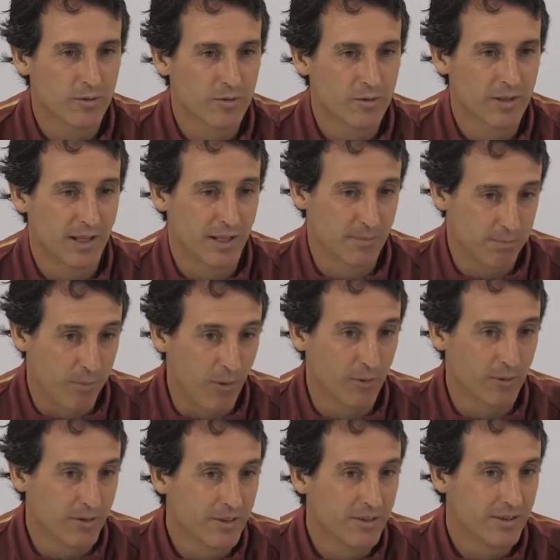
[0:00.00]

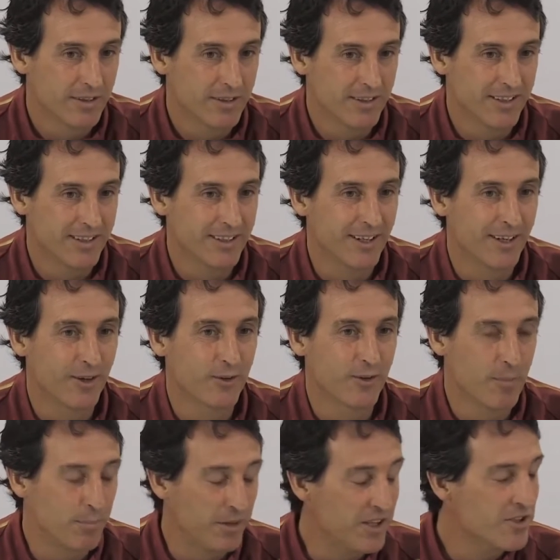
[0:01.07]
response on
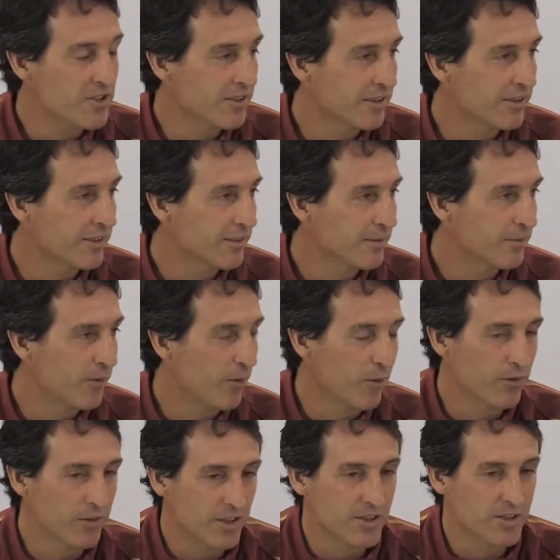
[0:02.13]
the pitch for
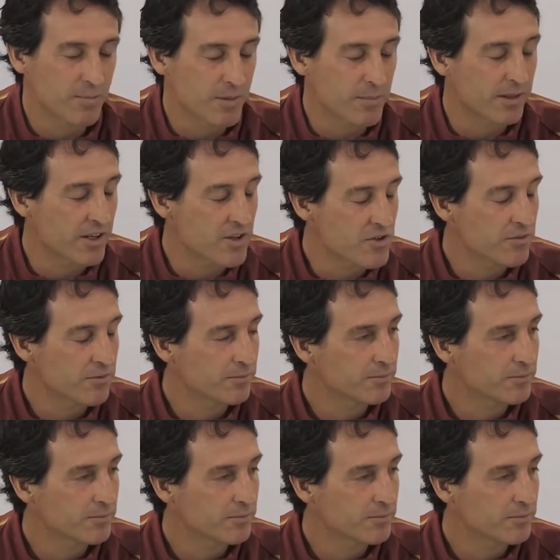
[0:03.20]
this preparation.